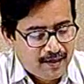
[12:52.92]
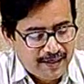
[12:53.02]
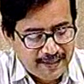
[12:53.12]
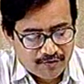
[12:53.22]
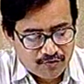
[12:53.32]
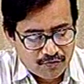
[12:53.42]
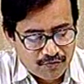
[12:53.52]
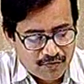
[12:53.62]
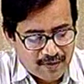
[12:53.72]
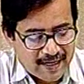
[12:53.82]
into
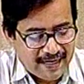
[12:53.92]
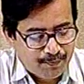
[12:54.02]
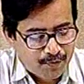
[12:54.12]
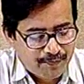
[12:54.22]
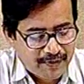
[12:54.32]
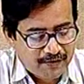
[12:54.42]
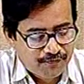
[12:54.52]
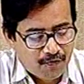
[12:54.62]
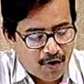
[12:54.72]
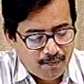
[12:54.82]
an appropriate
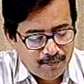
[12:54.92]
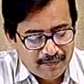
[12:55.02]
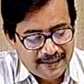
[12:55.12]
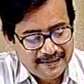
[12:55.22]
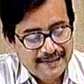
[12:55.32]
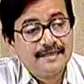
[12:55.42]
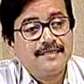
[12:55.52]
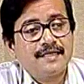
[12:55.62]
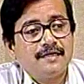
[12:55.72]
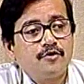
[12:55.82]
form in the
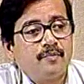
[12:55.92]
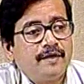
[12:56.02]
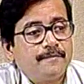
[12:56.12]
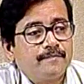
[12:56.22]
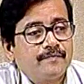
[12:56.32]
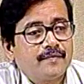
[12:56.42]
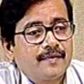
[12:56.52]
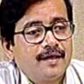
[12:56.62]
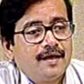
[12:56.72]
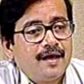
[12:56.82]
digital domain.
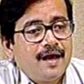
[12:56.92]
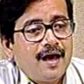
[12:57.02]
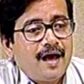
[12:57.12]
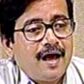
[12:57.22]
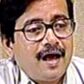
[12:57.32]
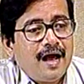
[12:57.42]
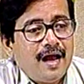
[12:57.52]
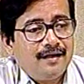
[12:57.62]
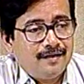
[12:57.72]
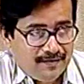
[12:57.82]

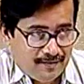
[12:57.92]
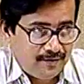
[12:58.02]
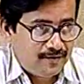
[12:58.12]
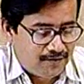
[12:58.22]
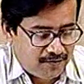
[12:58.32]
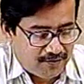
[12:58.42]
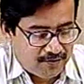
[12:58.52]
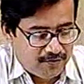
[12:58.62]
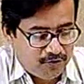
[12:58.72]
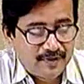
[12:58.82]
And
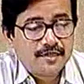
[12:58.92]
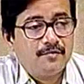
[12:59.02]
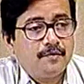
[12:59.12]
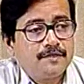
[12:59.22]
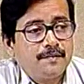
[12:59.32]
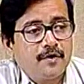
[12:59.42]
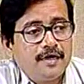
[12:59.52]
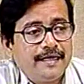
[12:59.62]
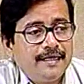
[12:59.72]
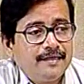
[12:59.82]
you must have observed
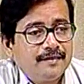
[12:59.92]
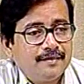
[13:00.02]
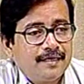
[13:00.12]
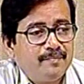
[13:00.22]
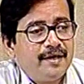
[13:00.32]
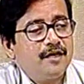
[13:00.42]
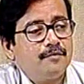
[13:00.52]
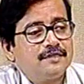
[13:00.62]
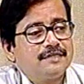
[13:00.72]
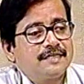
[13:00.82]
already that many of
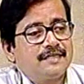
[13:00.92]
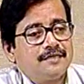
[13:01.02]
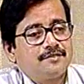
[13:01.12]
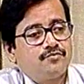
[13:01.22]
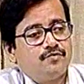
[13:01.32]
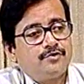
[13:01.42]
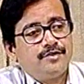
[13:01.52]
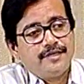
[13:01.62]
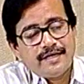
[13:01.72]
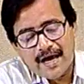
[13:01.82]
the signals which we
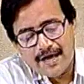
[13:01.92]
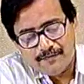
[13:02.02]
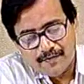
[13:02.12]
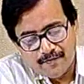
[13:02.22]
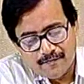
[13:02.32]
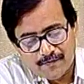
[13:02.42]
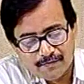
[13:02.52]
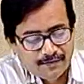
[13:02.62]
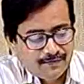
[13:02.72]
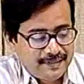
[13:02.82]
derive from
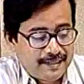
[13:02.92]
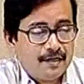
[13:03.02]
the physical